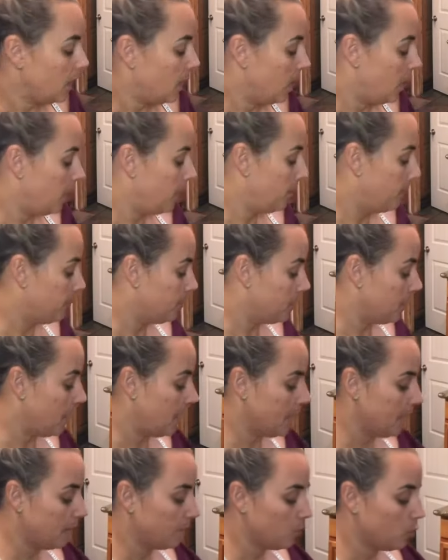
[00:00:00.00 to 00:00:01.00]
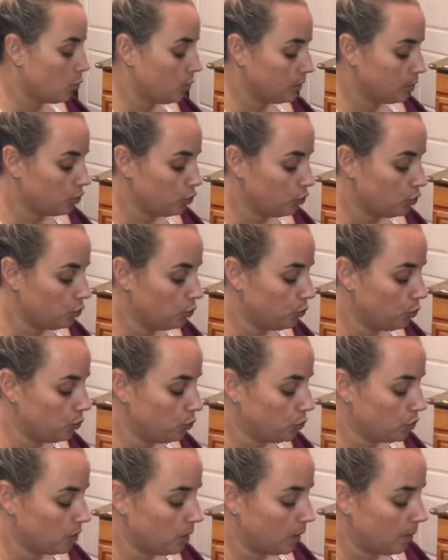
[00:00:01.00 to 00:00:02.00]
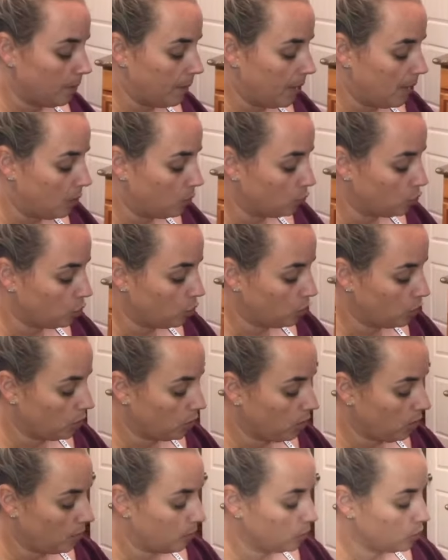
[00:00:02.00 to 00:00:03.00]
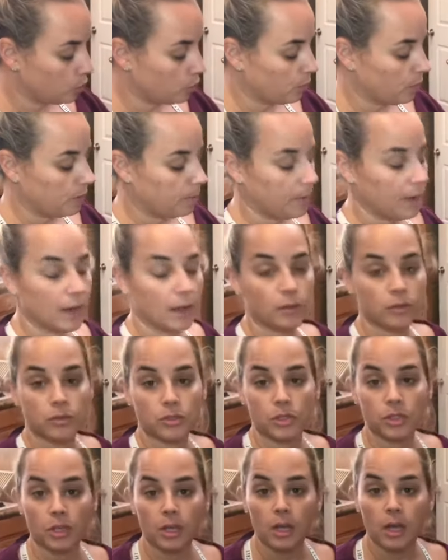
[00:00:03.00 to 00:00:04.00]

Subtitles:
I am going to use about almost 3 pounds